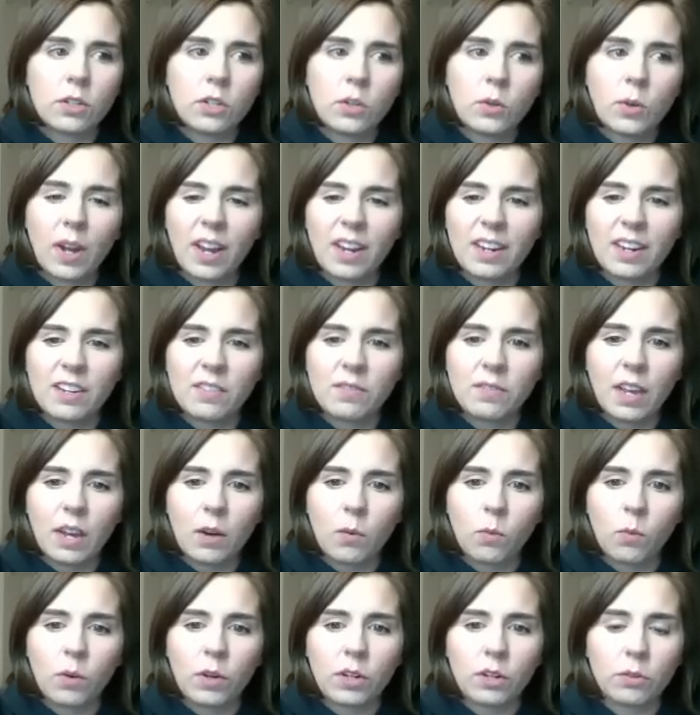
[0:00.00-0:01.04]
kind of get
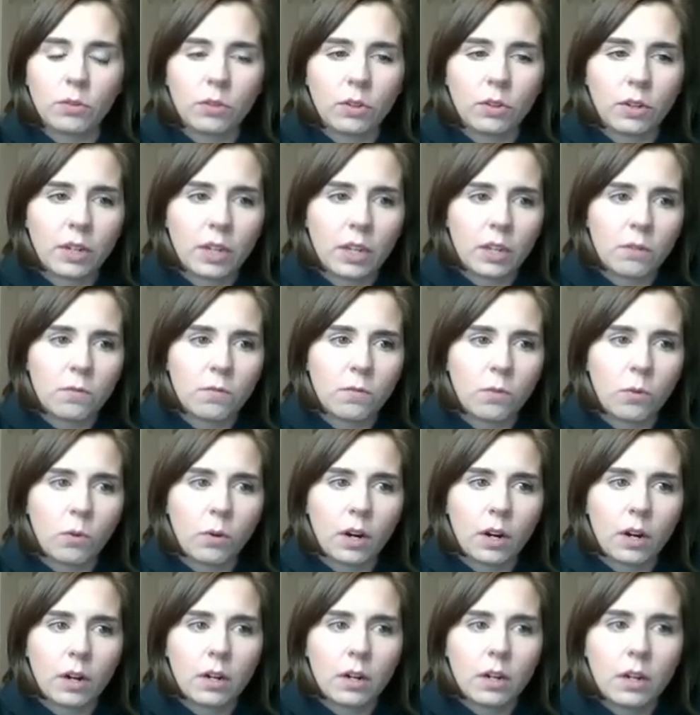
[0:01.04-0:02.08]
what you're looking
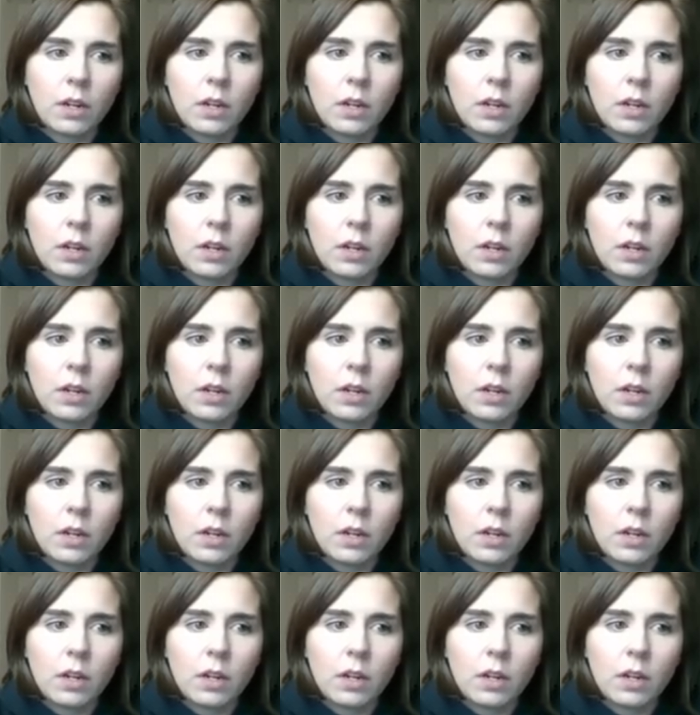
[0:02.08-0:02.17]
for.